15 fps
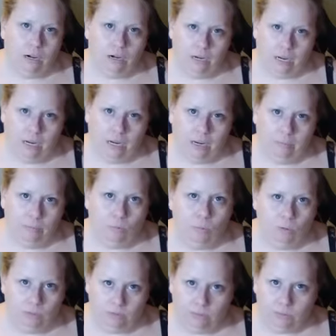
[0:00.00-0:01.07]
a
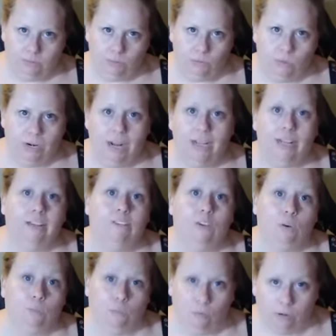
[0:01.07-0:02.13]
board of some sort. I like
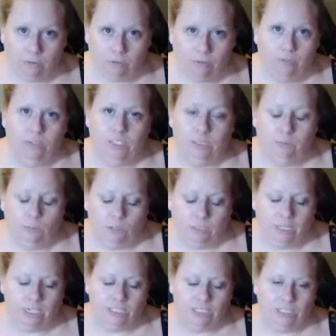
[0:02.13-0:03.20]
foam board for vision boards
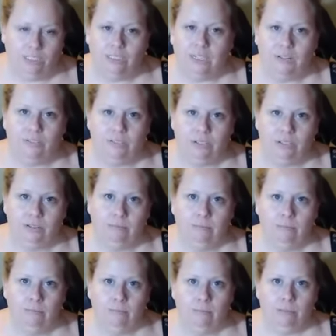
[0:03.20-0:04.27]
actually, instead of the
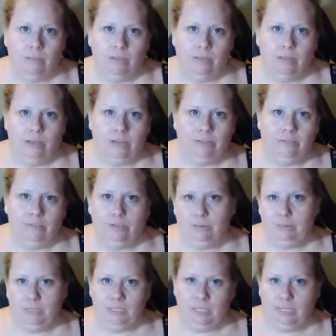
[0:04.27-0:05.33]
like
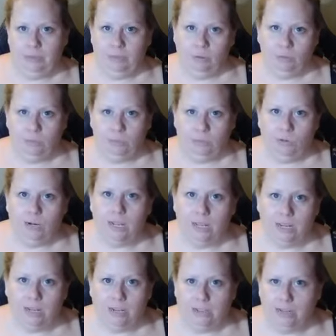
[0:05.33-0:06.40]
flimsy poster board. I
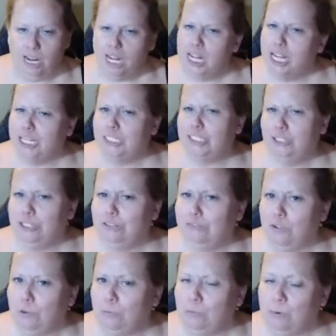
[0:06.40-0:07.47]
like a sturdy
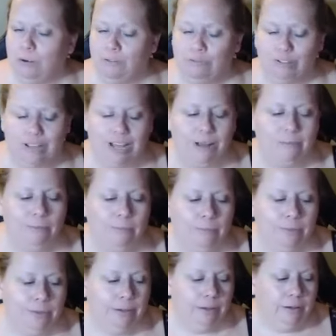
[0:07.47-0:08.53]
foam board for
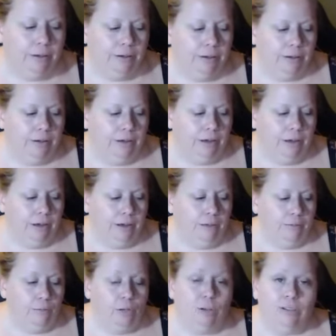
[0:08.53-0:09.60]

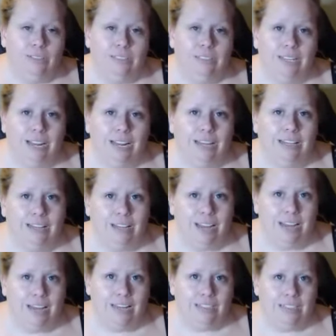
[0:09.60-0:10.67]
that. You can take
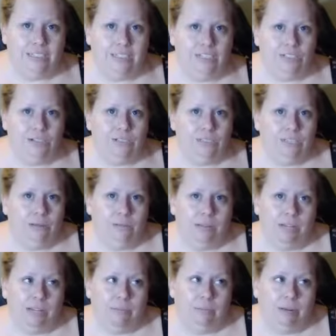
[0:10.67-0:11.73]
that and do the same
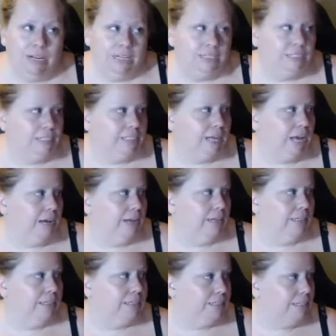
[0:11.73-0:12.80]
thing, but
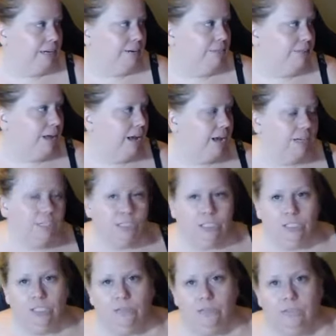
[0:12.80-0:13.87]
instead of that,
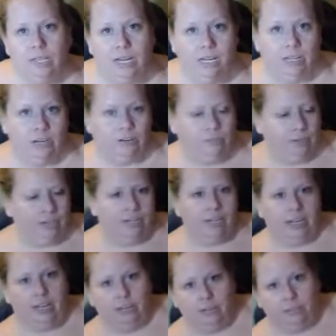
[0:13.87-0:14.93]
just use like a novena
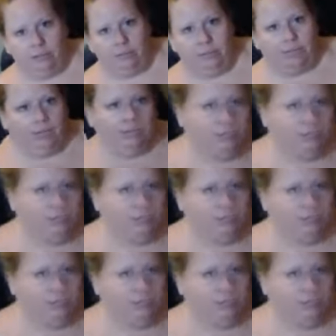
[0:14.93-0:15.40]
candle. Let me